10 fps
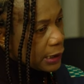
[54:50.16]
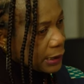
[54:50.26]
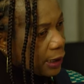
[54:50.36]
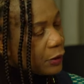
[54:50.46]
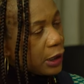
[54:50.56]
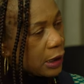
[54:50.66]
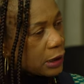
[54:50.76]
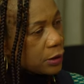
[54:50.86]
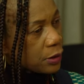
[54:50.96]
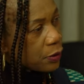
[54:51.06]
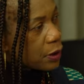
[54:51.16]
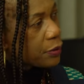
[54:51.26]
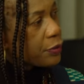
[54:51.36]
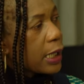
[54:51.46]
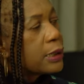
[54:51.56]
there's something that is not
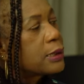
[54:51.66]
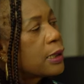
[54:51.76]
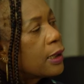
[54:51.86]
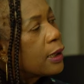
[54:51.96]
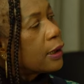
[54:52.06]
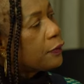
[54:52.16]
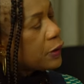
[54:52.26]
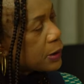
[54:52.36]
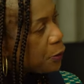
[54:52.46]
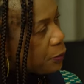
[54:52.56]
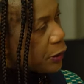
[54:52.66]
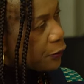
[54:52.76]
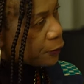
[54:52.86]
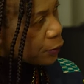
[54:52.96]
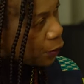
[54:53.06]
going right, have a moment of